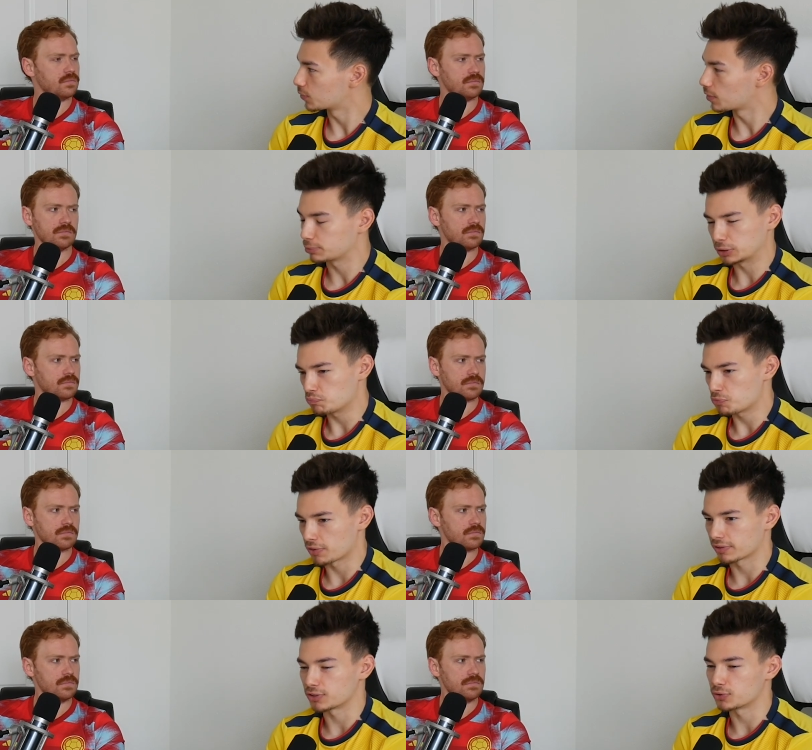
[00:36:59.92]
Speaker 1: corruption.
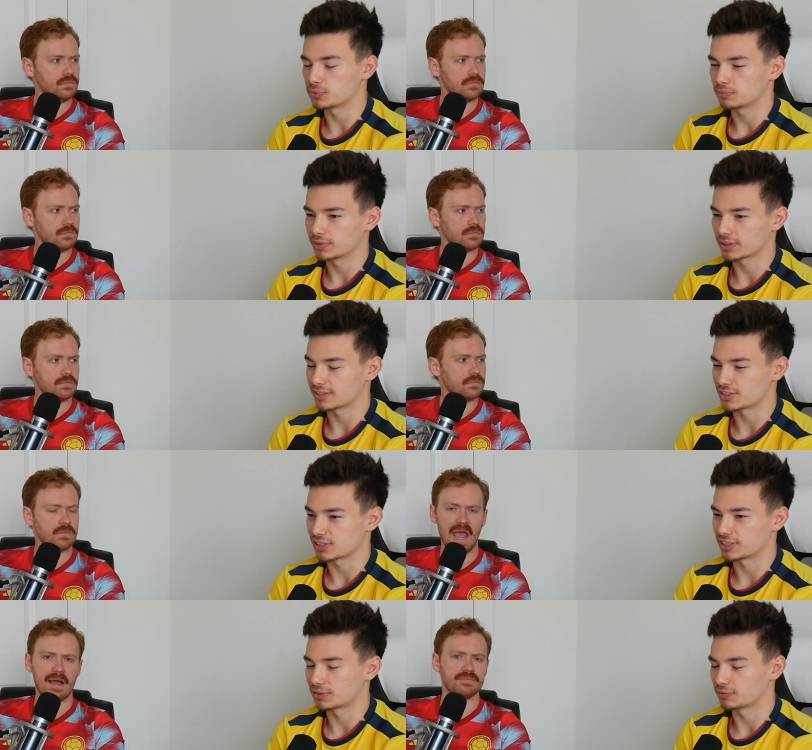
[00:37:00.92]
Nothing new, nothing to
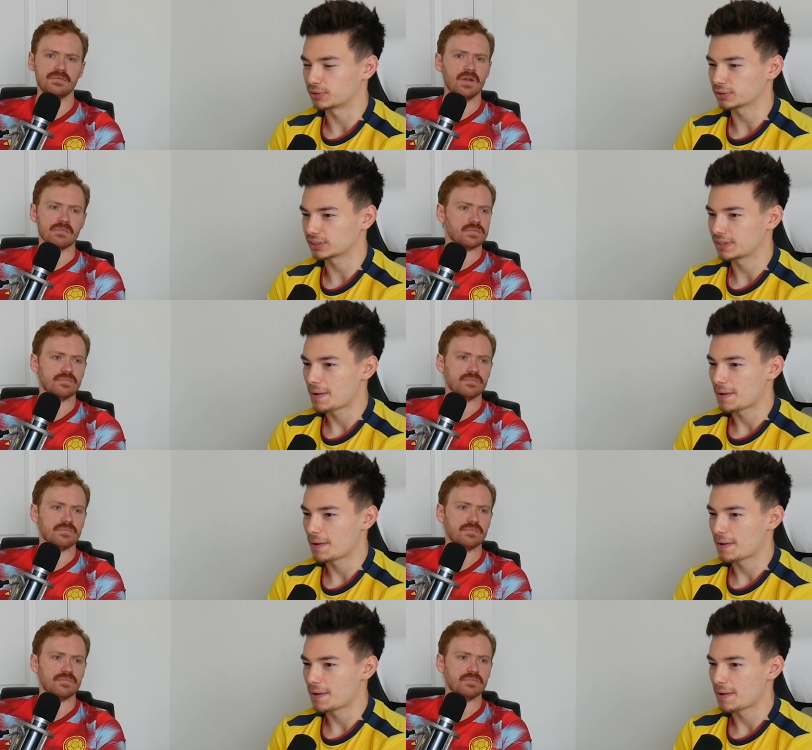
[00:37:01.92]
see here, folks.